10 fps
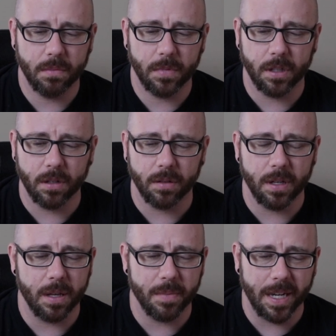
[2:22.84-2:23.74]

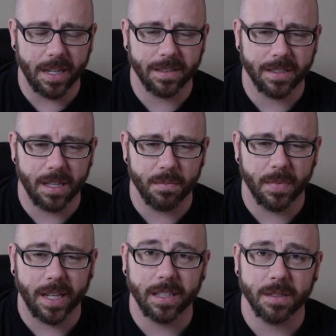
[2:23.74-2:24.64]
It may not seem
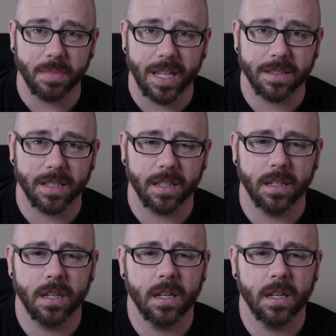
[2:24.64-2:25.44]
like it's a blessing